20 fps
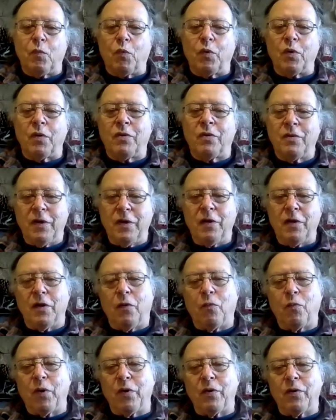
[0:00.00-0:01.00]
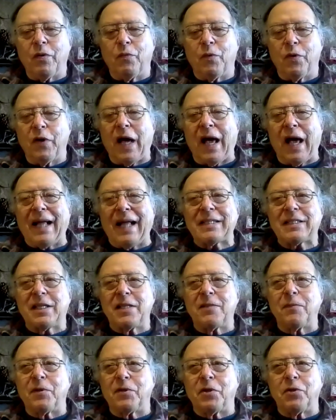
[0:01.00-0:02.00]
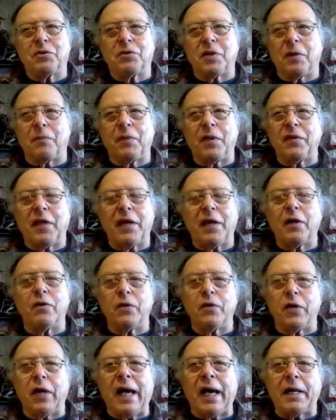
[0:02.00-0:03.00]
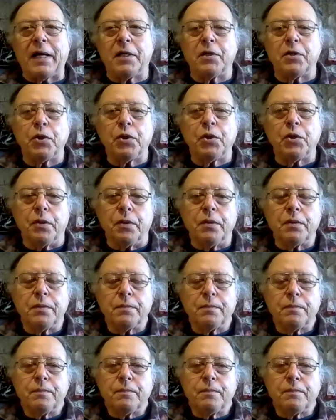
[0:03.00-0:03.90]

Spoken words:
we're not asking them to do something they don't know how to do.